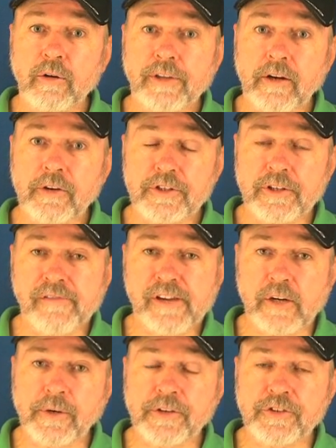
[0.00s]
Hello there, Steve
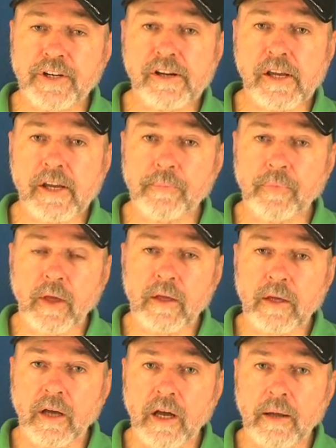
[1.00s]
here in Sydney.
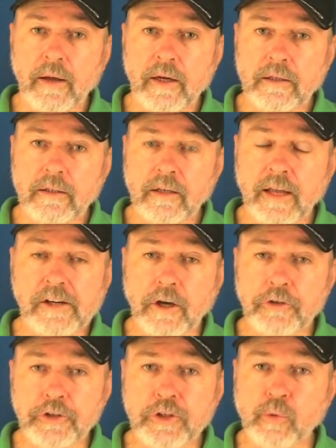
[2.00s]
Uh, Lay
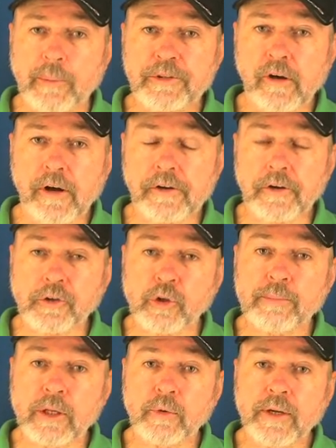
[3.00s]
Gnosis website,
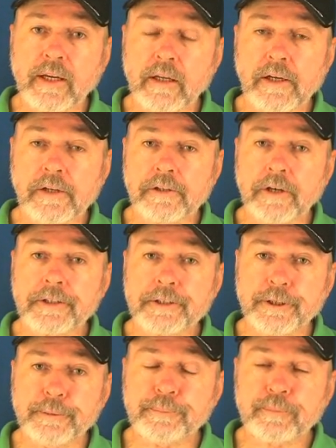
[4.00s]

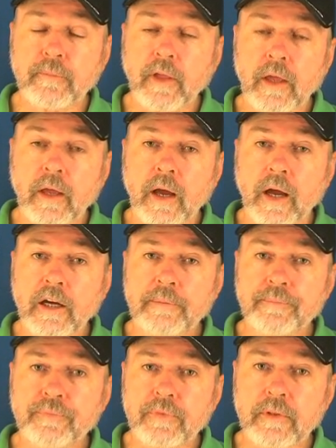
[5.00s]
truebluehealer.com.
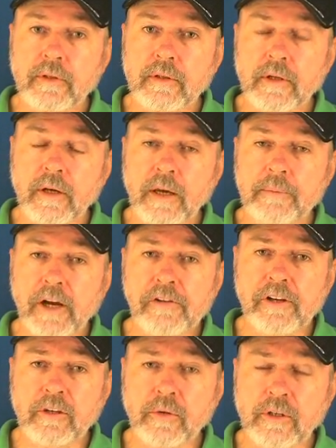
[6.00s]
Um, I'm
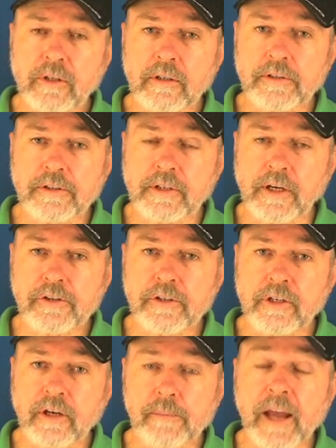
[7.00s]
going to do a little
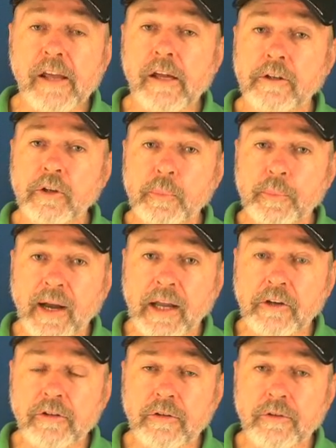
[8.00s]
discussion here. I'm adding a new
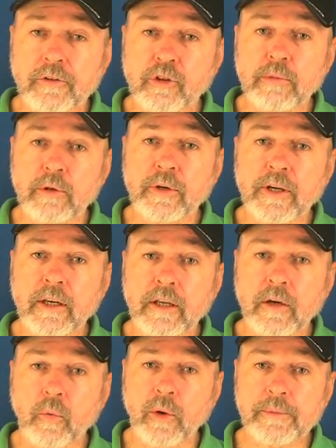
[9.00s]
page to True Blue
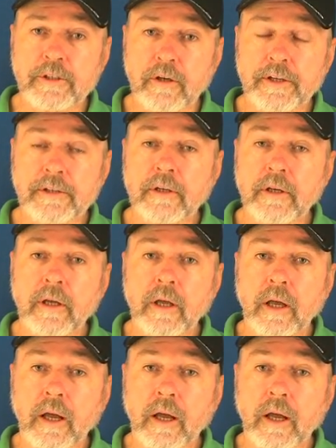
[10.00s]
Healer website.